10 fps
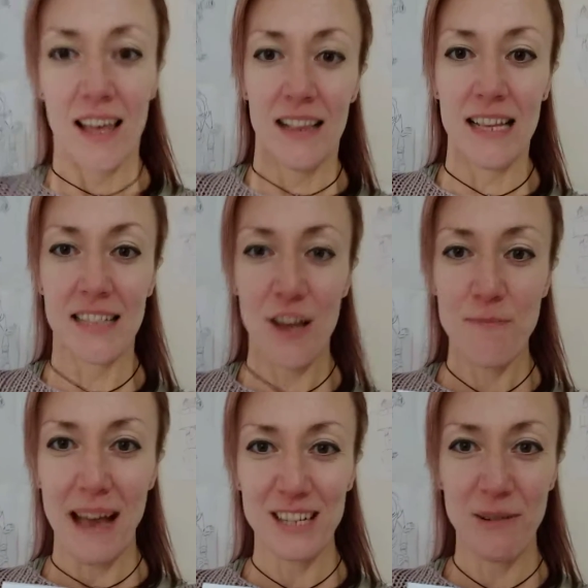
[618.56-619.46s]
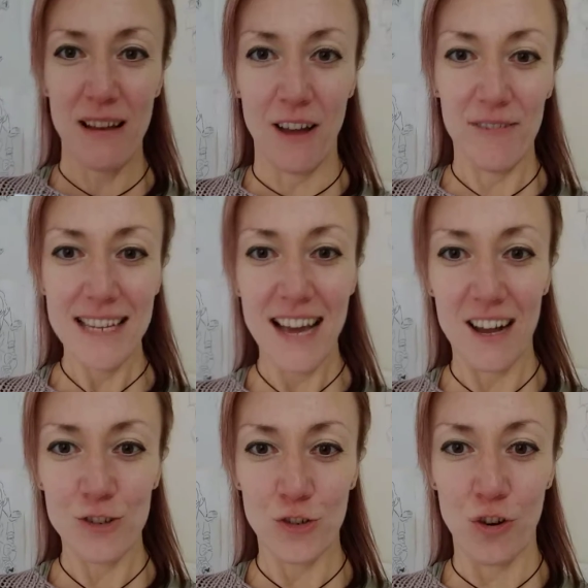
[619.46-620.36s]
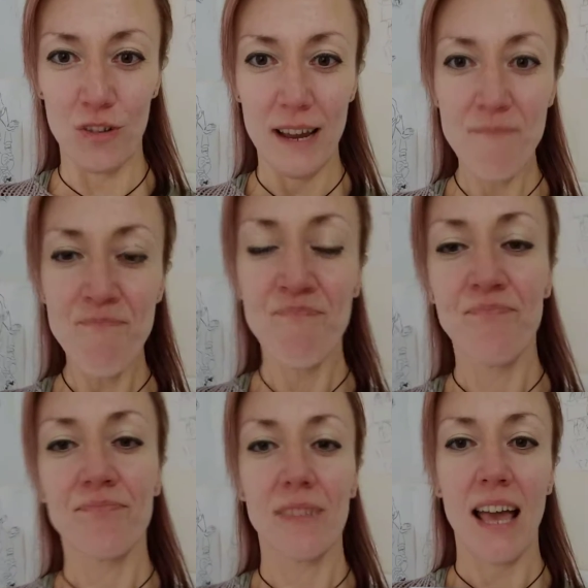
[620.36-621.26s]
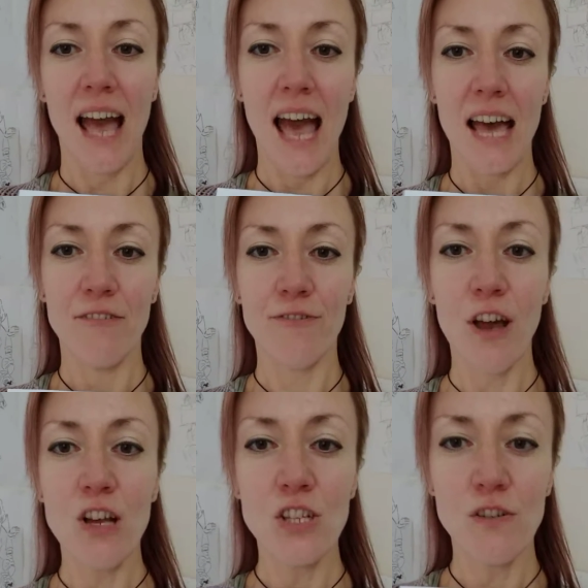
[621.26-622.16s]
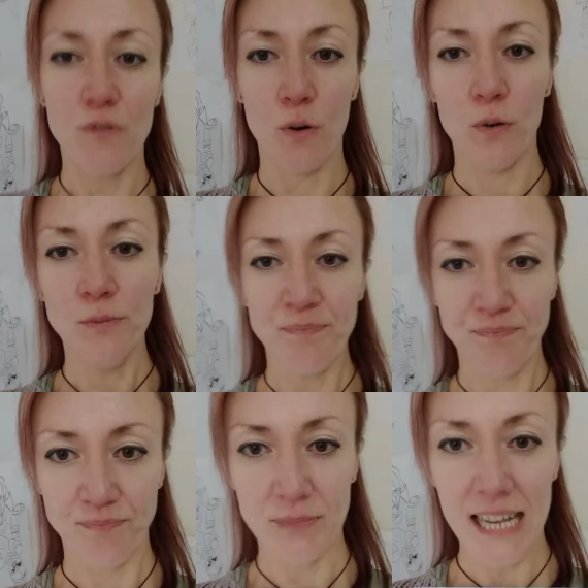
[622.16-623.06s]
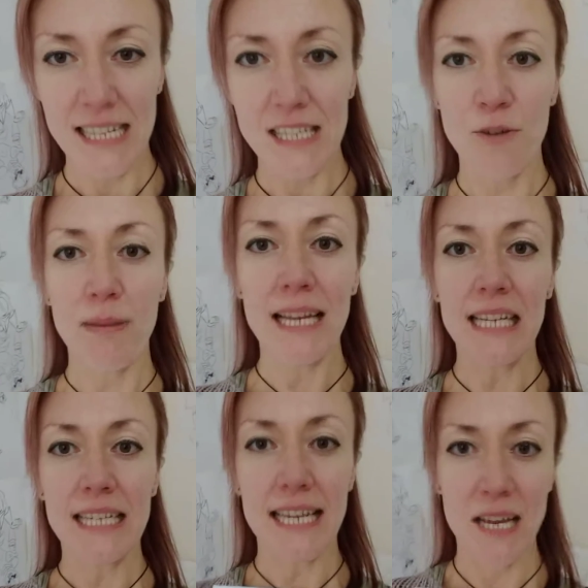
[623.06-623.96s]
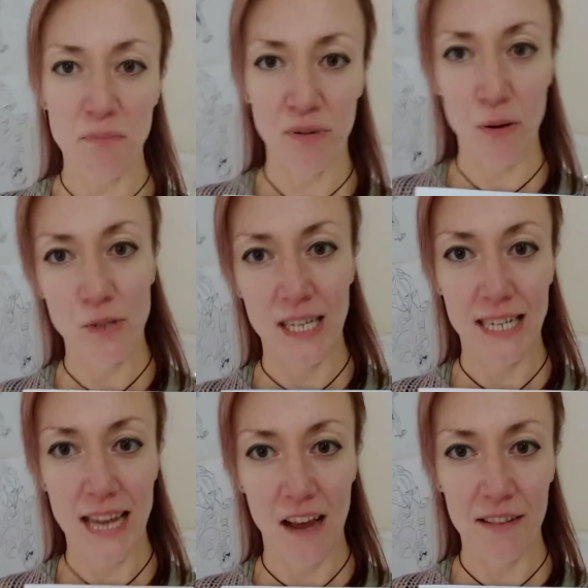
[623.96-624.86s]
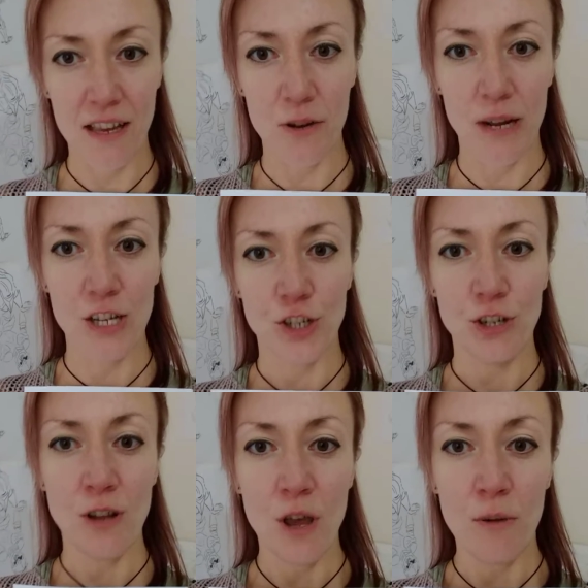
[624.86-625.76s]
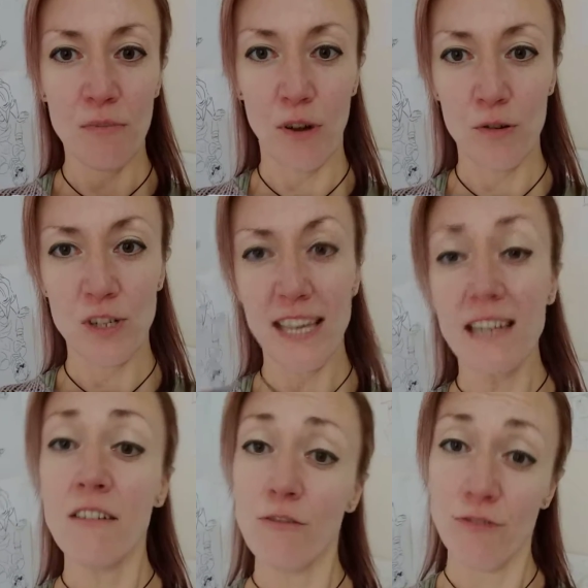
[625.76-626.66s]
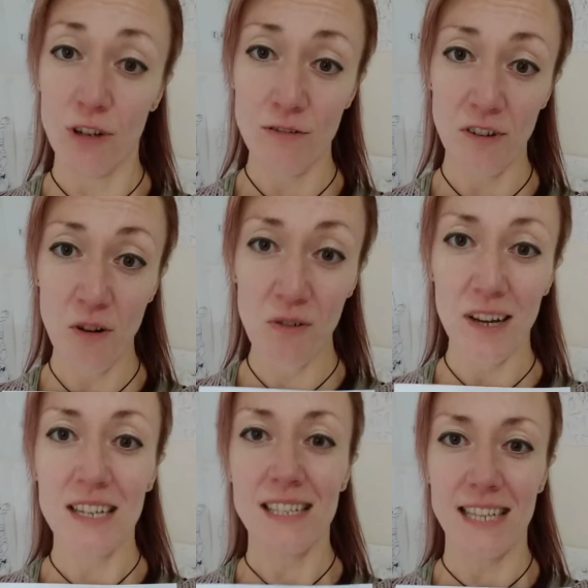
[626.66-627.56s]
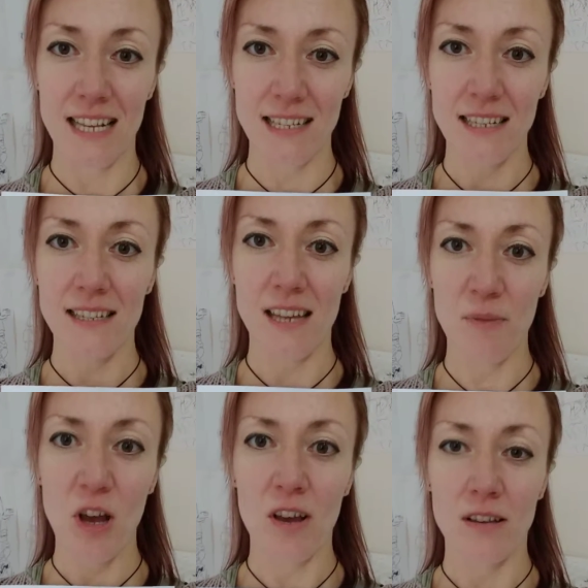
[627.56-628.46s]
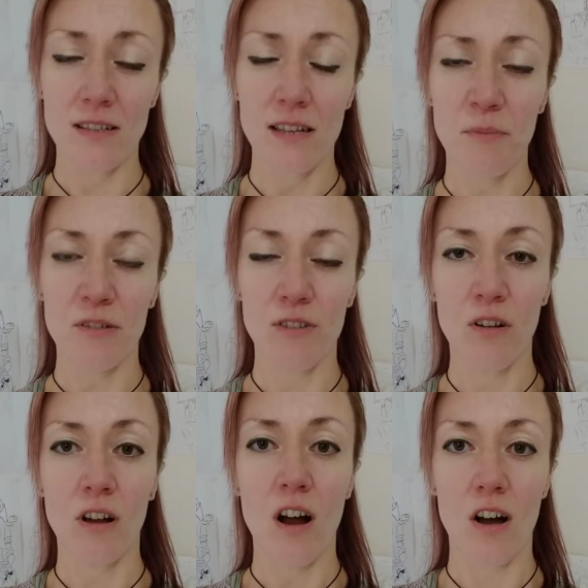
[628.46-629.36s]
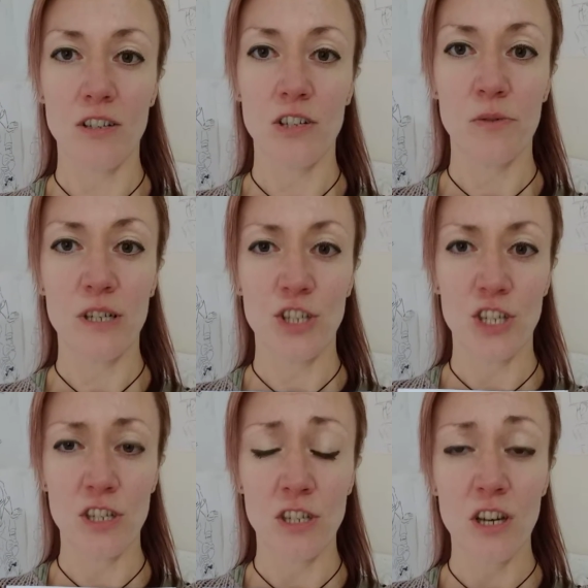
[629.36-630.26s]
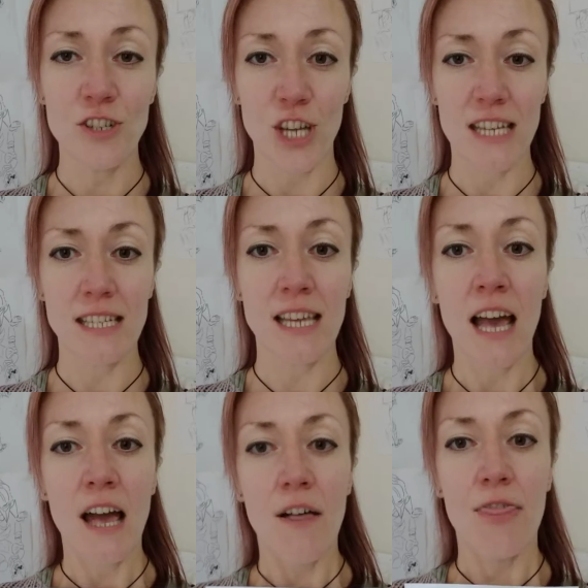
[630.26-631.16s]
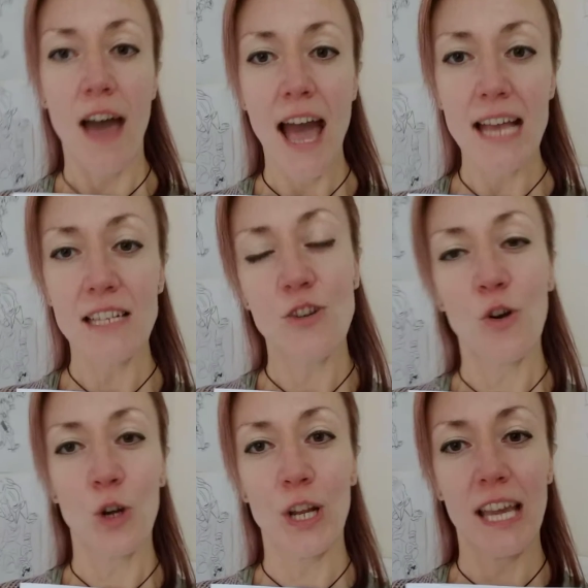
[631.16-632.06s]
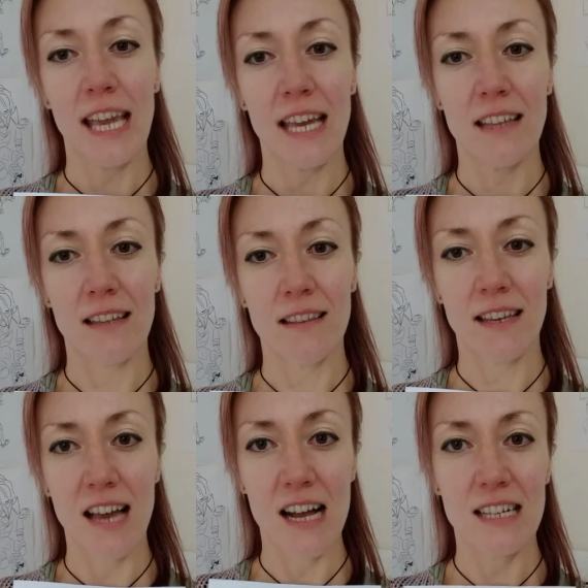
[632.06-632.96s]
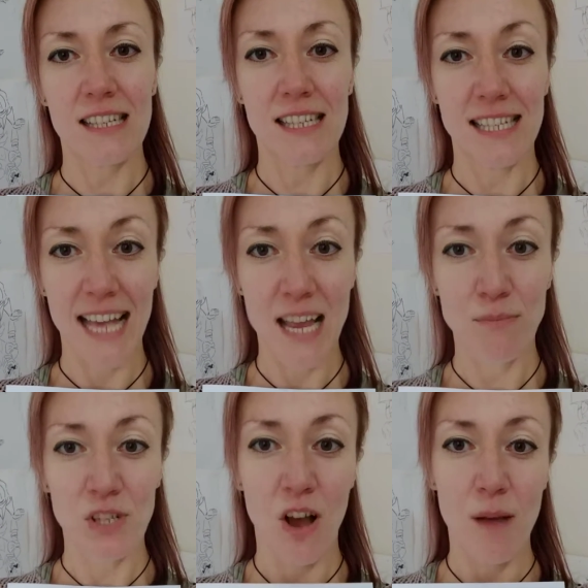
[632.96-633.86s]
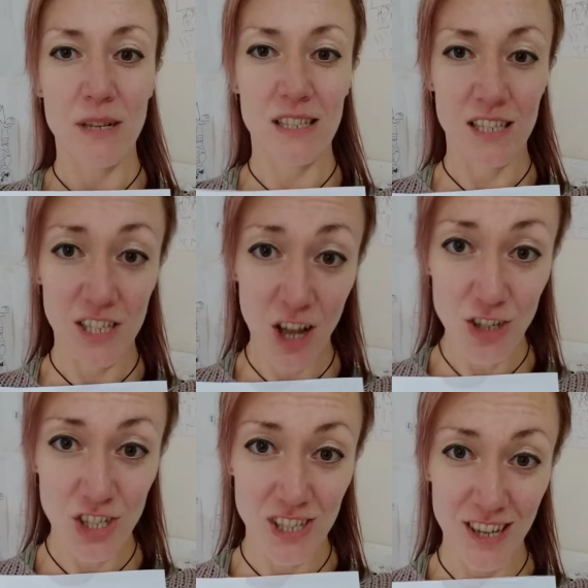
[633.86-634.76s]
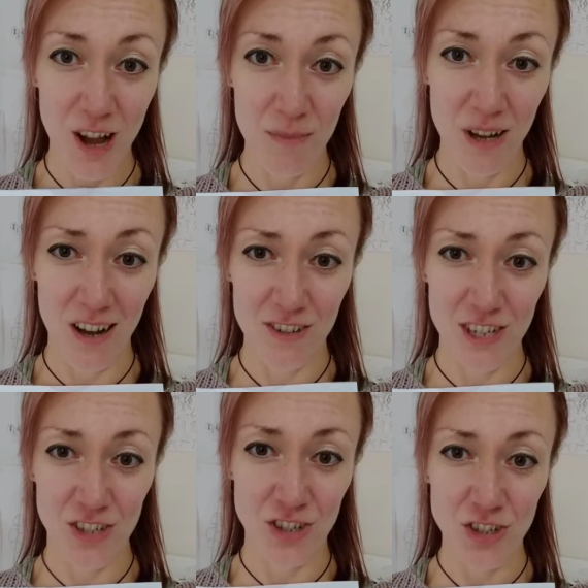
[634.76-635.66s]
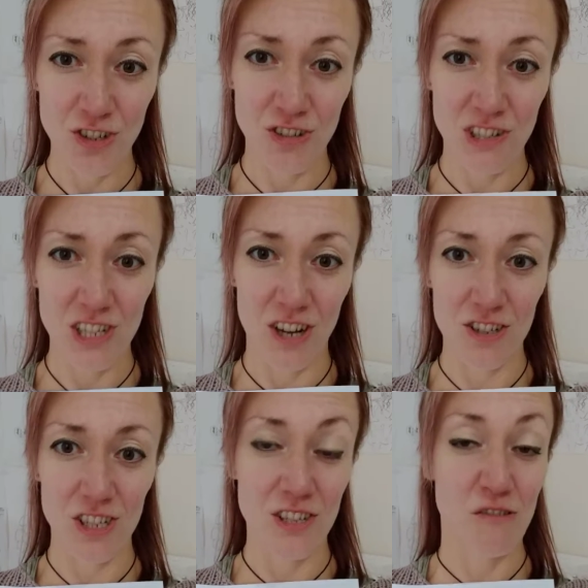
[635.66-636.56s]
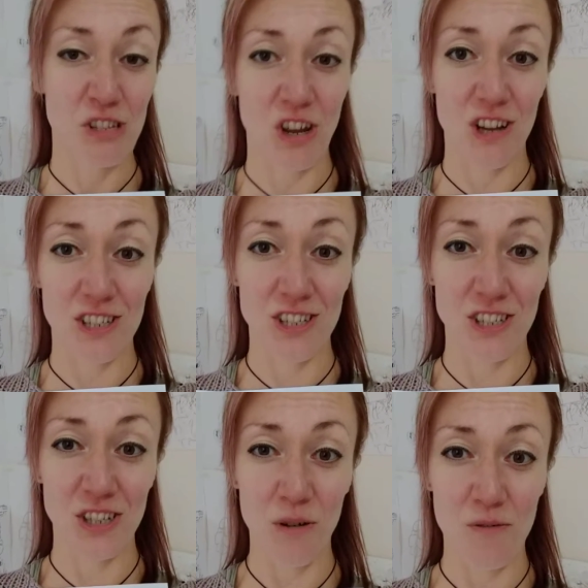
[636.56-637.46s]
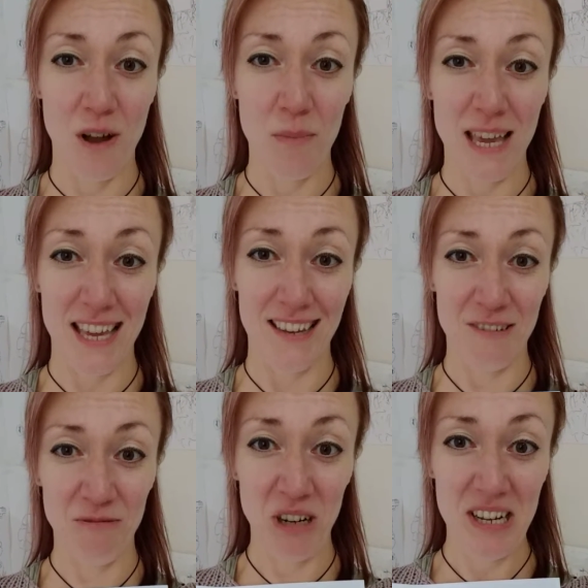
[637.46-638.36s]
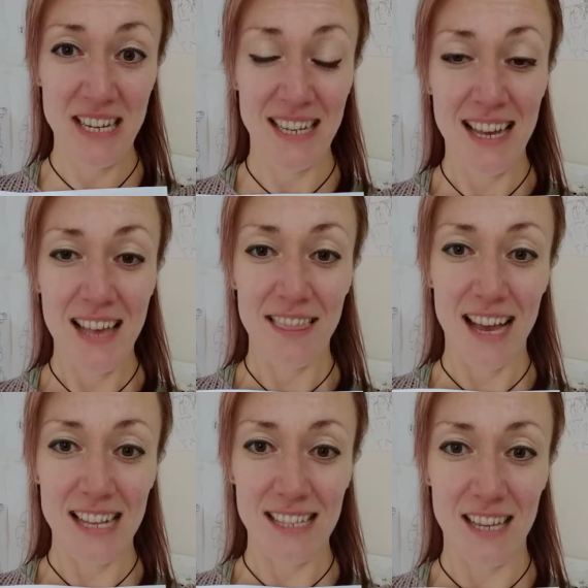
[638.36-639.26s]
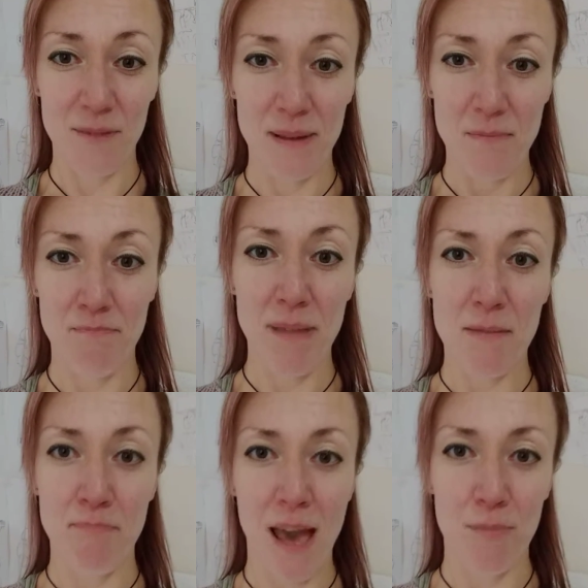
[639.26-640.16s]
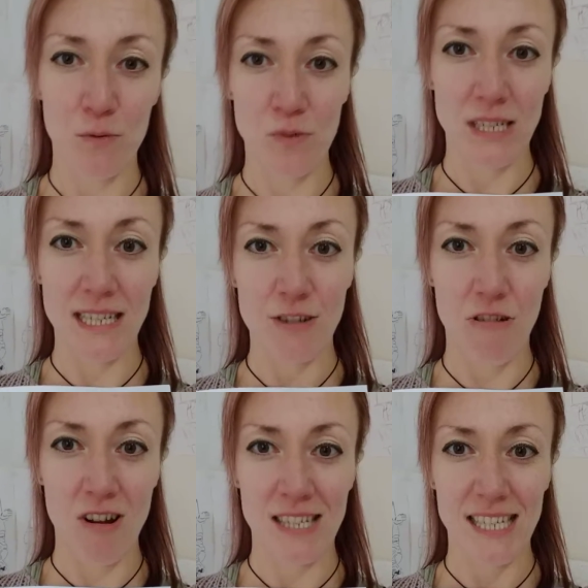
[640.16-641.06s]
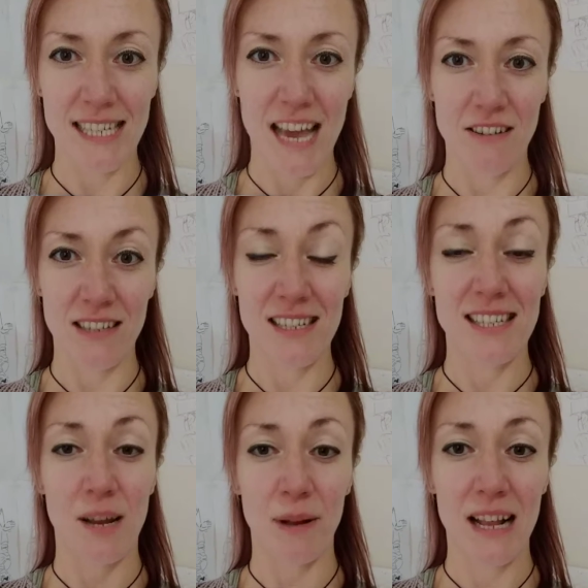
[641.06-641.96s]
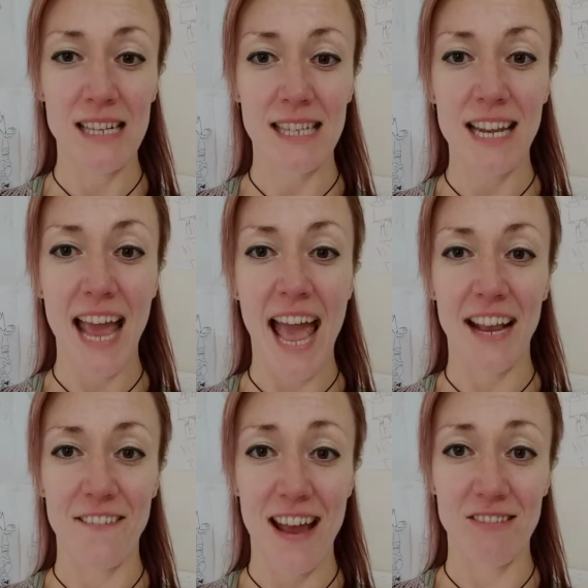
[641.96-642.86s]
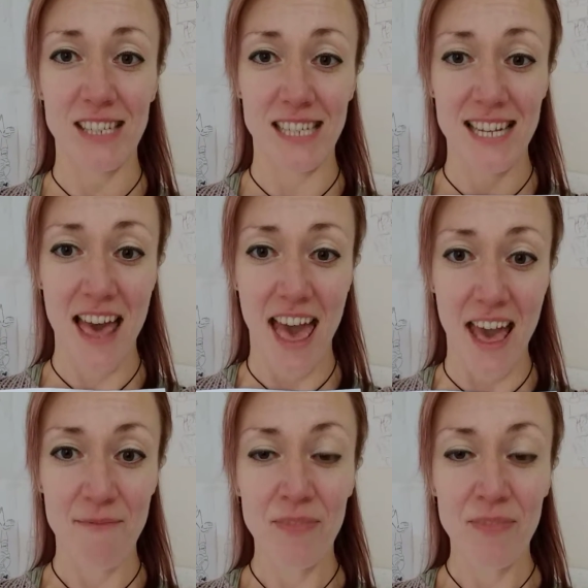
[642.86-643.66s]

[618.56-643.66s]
let's go back to our lovely gut drawing. And first of all, let's completely take protein out of the equation. Protein, fuller for longer, stays in the stomach for longer, harder to digest. That is not going to hit the guts the same time as the starches and carbohydrates, the sugars and starches that have started to dissolve up here, right? That's going to be big pebbles need grinding down in the stomach. That's going to hang around in there.